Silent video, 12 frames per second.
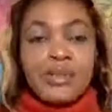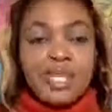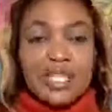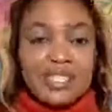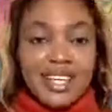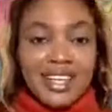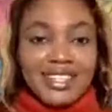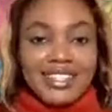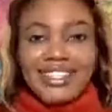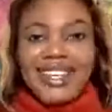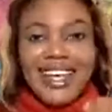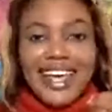
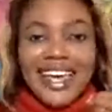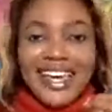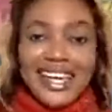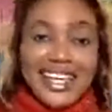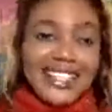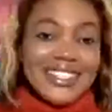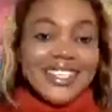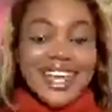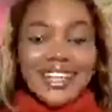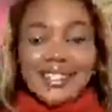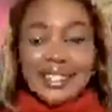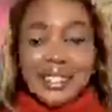Business is
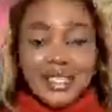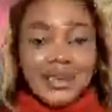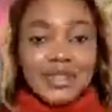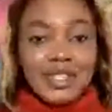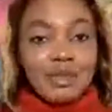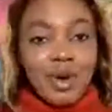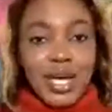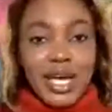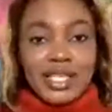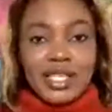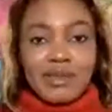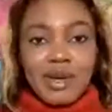a set of small
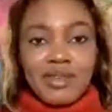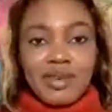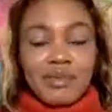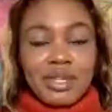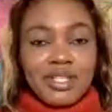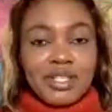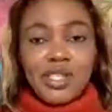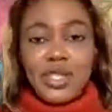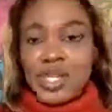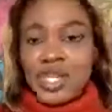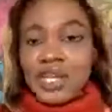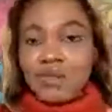experiments. You
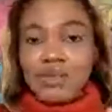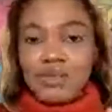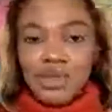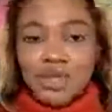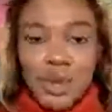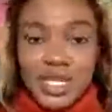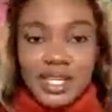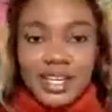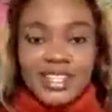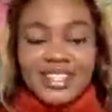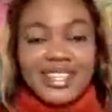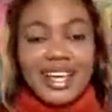keep doing
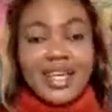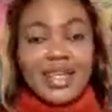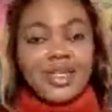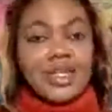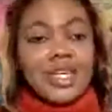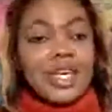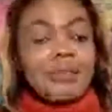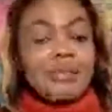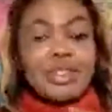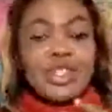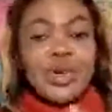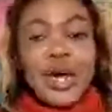it, you
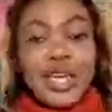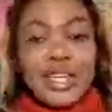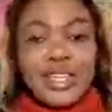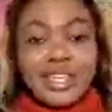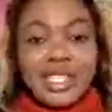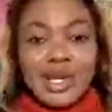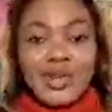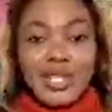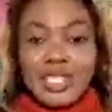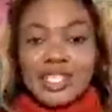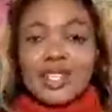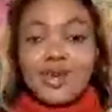keep trying it
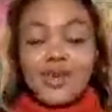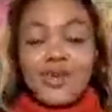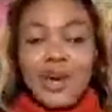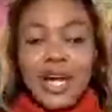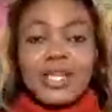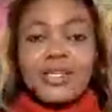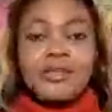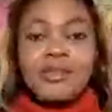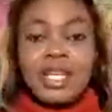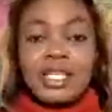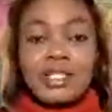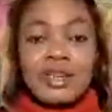until you
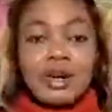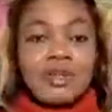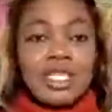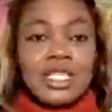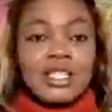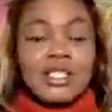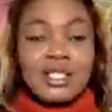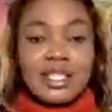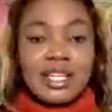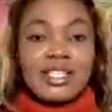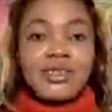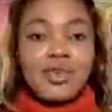find something
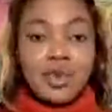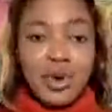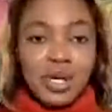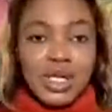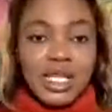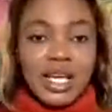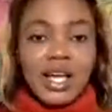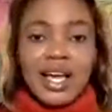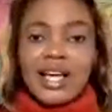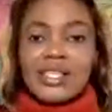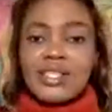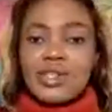that works.
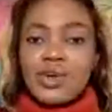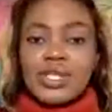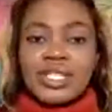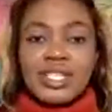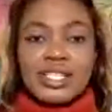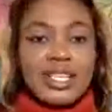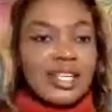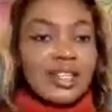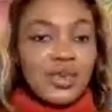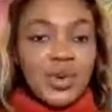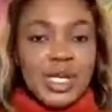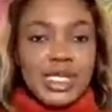And so these are
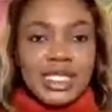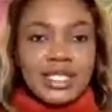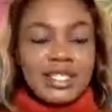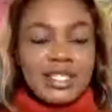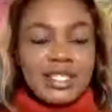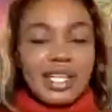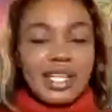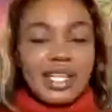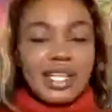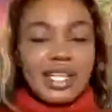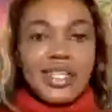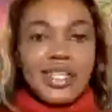the ways that
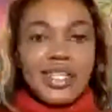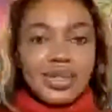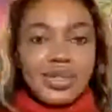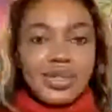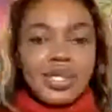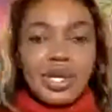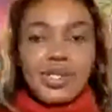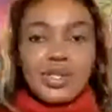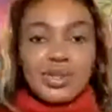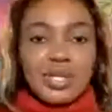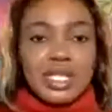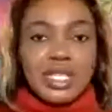you can use
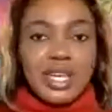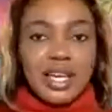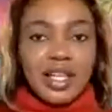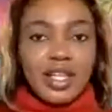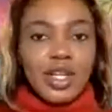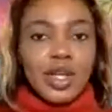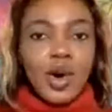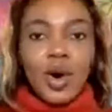to sell